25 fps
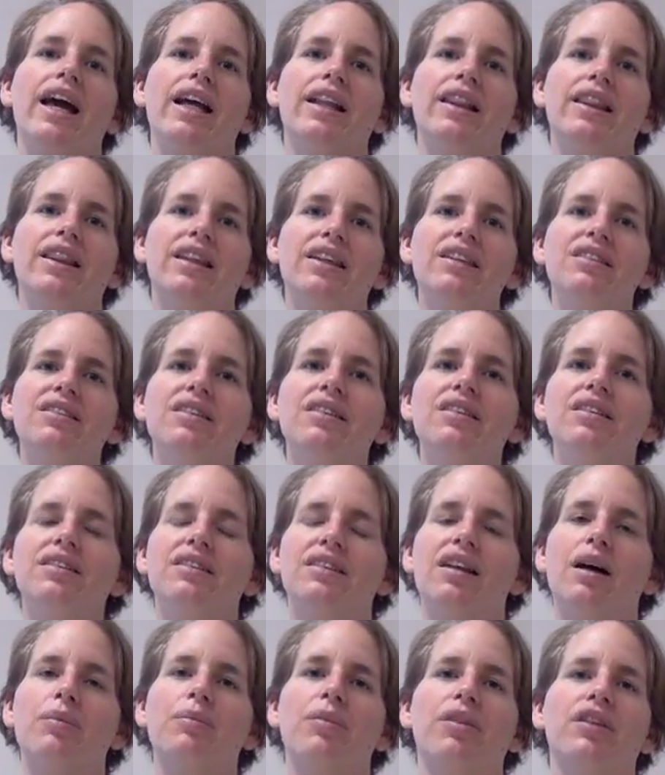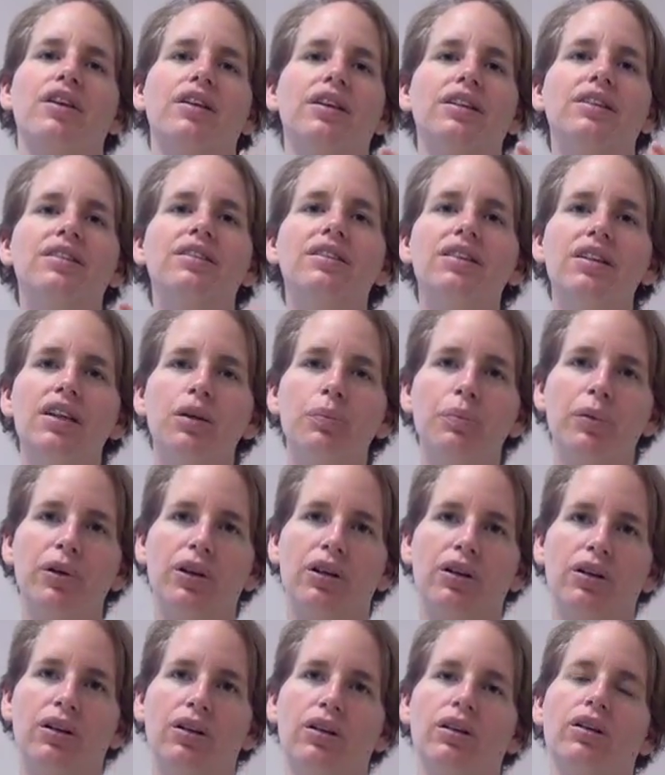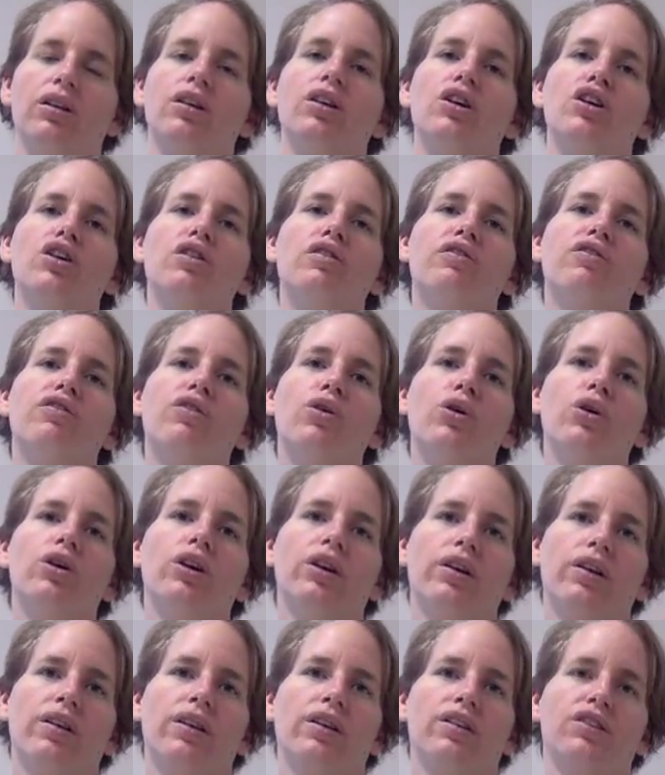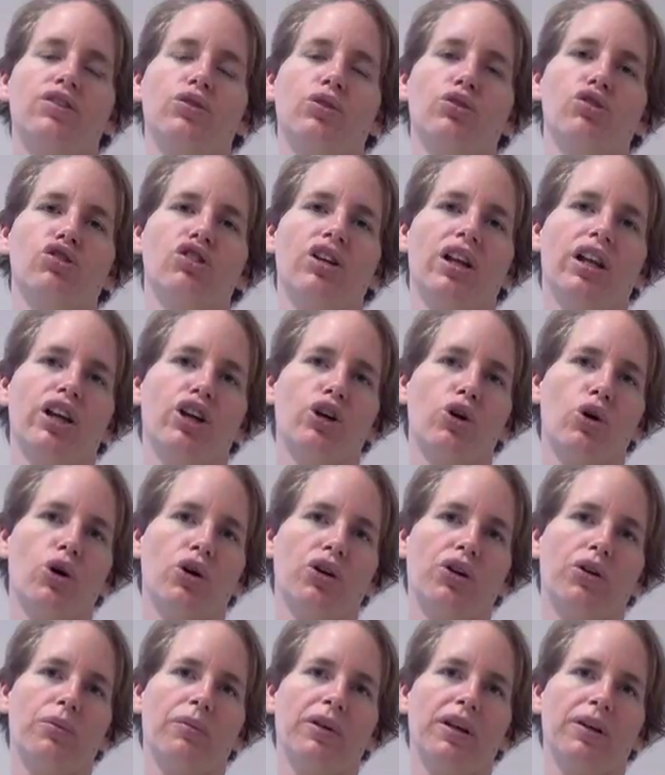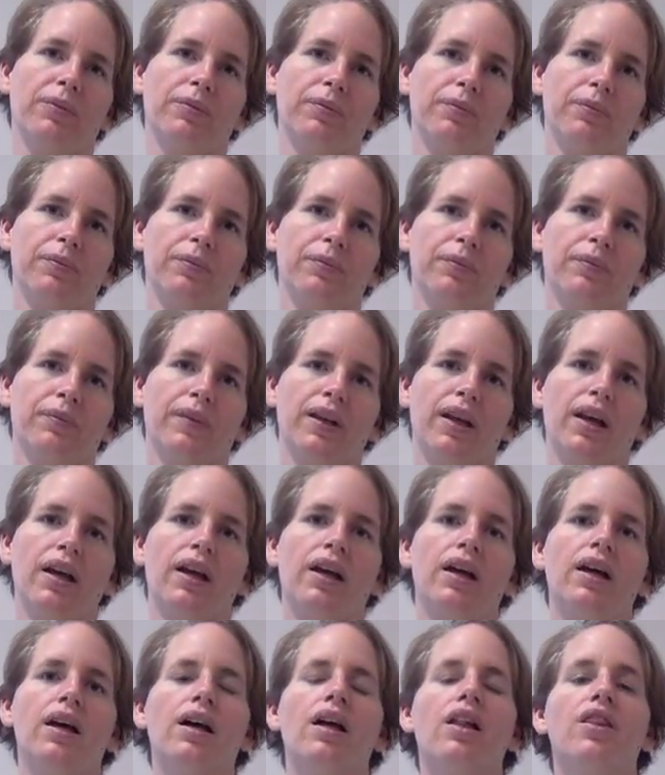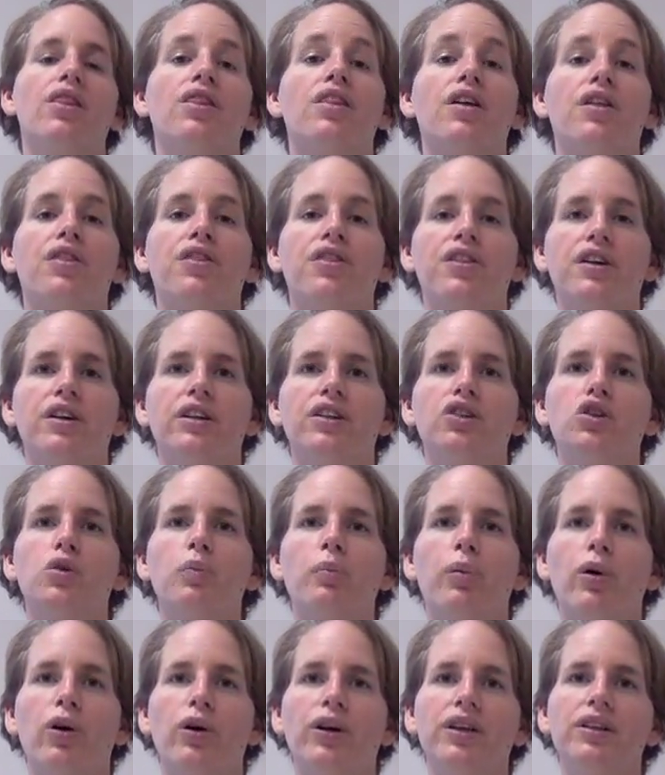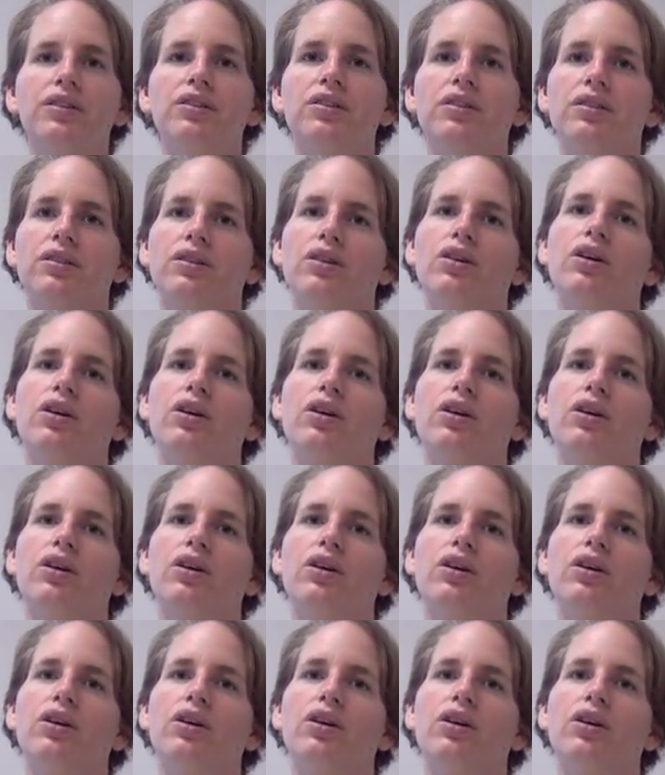And this is something typical for the social economy. The third point